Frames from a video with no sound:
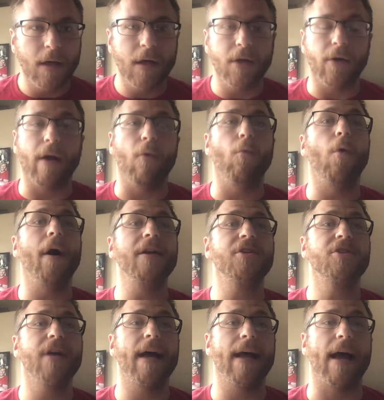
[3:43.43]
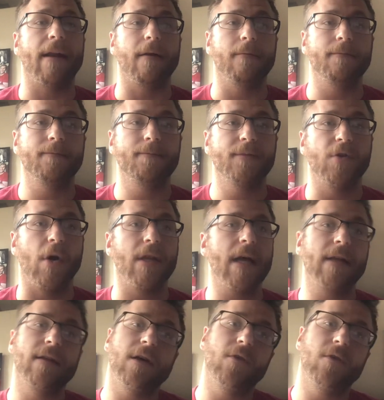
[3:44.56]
You'll get one shot at it. So unlike the